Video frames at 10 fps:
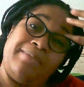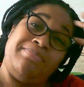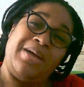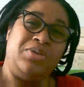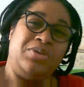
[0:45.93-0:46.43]
I'm
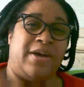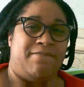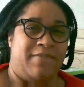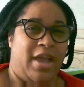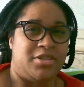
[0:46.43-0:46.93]
not really a
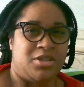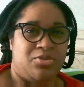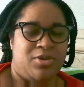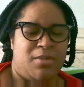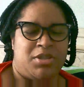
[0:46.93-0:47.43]
fantasy
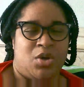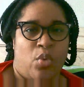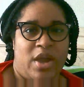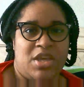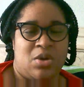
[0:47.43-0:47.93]
reader, but the
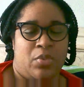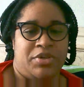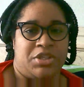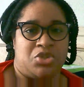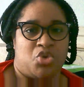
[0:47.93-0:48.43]
way
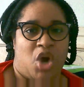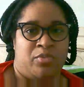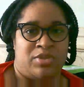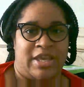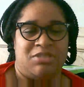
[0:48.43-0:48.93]
someone
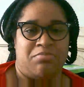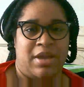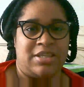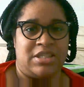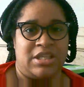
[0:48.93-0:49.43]
described it, like, it's
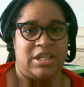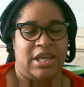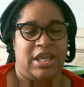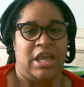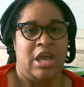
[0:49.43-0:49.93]

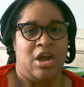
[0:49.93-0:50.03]
basically